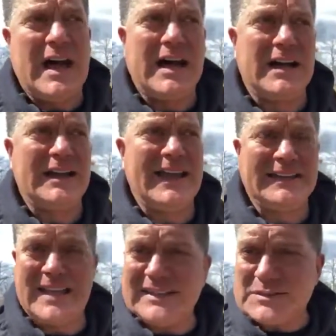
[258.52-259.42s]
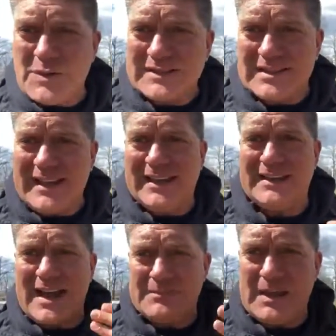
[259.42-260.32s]
And he's the one saying
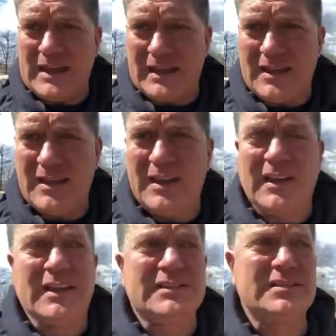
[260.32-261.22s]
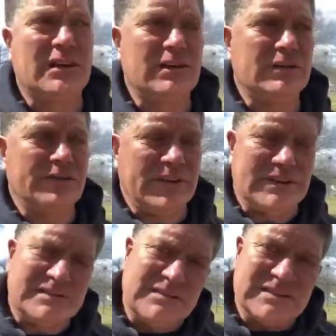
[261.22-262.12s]
it, not me. So
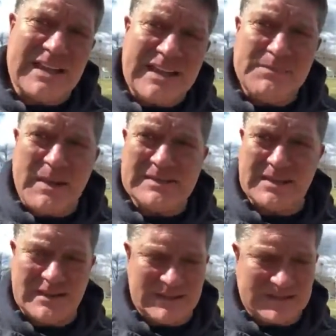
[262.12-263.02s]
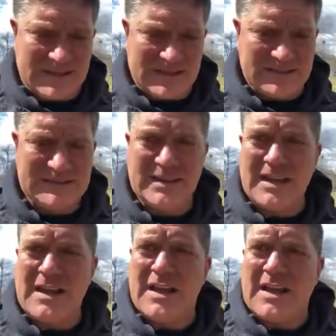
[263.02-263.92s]
the second piece of this is
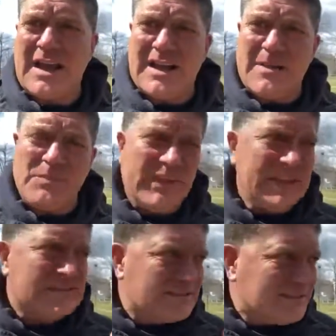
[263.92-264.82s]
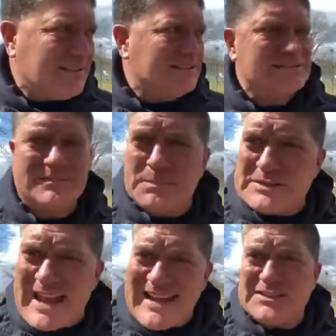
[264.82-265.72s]
these
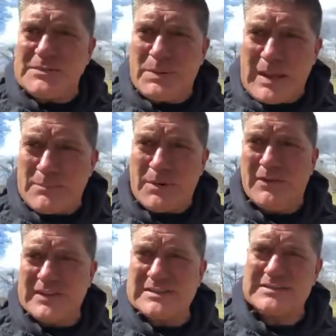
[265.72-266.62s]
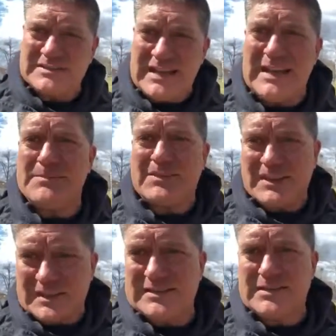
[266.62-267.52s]
protection people, this team
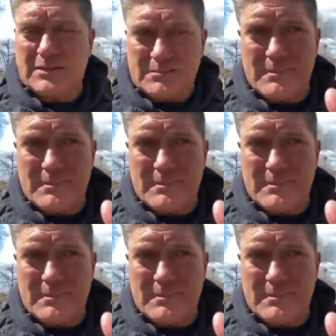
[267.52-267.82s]
that this